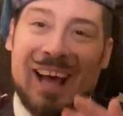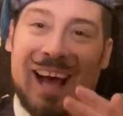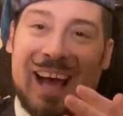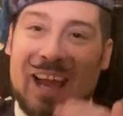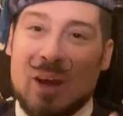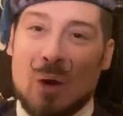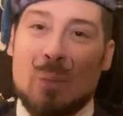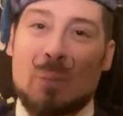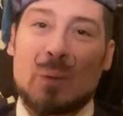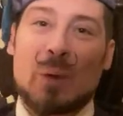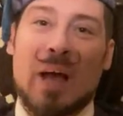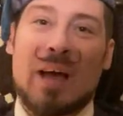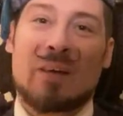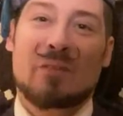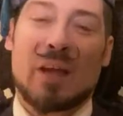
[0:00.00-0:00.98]
I hope you
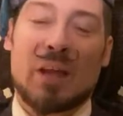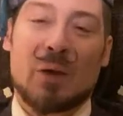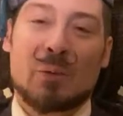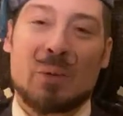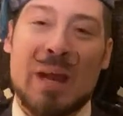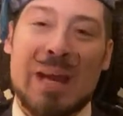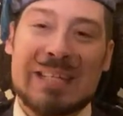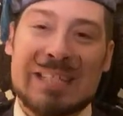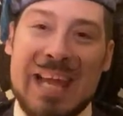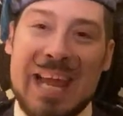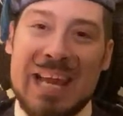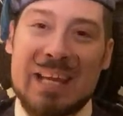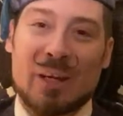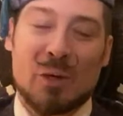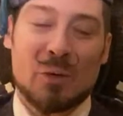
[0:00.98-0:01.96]
have a great
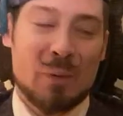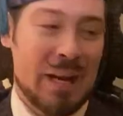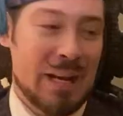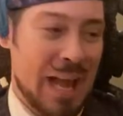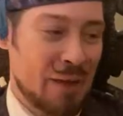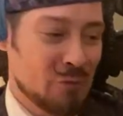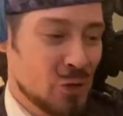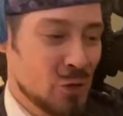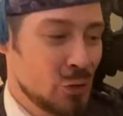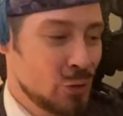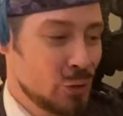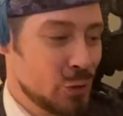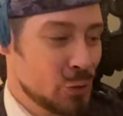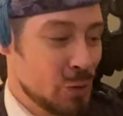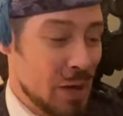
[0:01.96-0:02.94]
day, a great
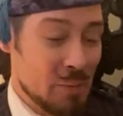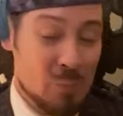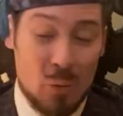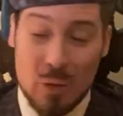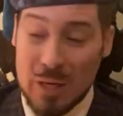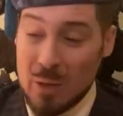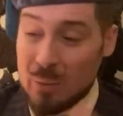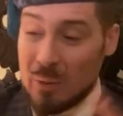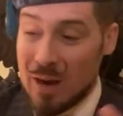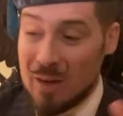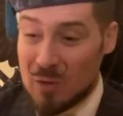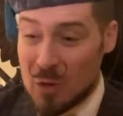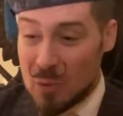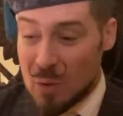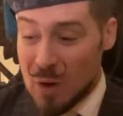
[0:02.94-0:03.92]
afternoon, a great morning, wherever you